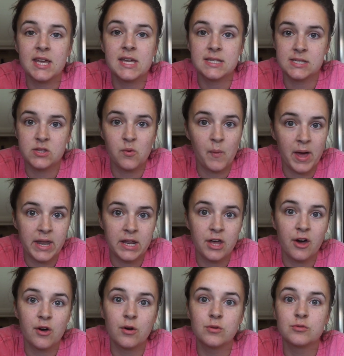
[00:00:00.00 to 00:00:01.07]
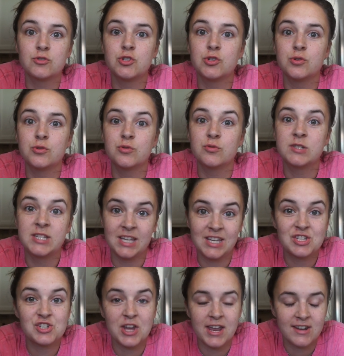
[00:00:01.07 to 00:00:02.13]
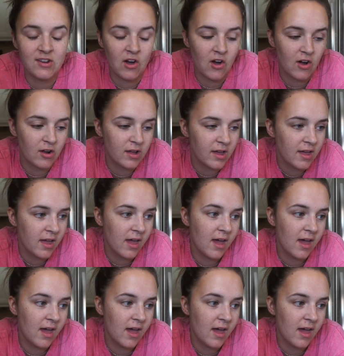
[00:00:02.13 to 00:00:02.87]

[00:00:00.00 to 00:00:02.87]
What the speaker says: is the way to go to teach a dog.